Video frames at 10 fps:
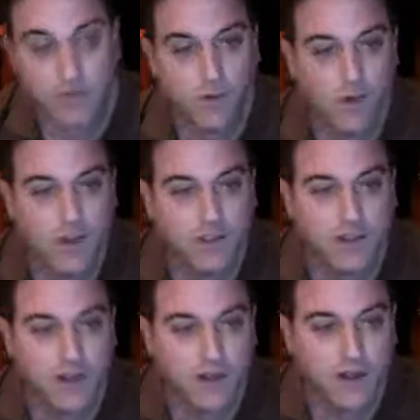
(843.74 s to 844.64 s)
for
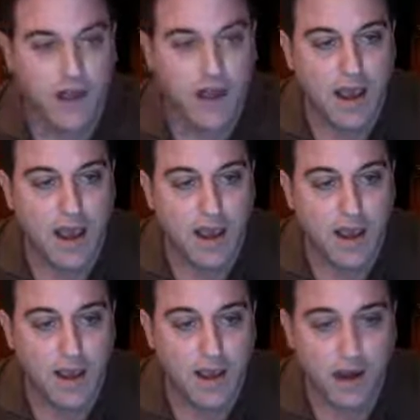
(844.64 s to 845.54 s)
watching,
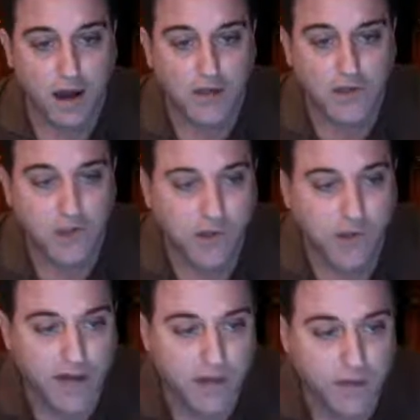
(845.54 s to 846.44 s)
and I'll see you
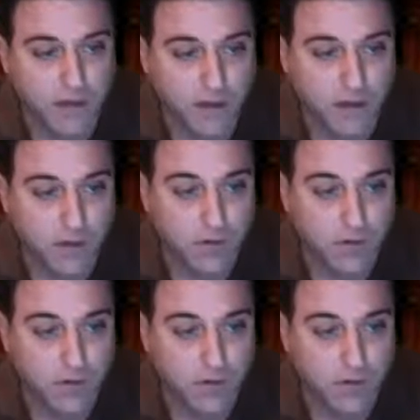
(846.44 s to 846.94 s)
next video.